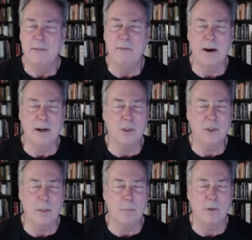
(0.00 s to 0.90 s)
Very
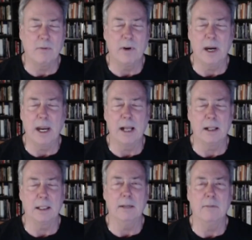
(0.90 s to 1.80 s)
simple, very
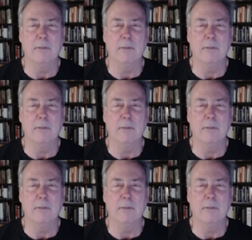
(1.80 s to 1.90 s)
elegant,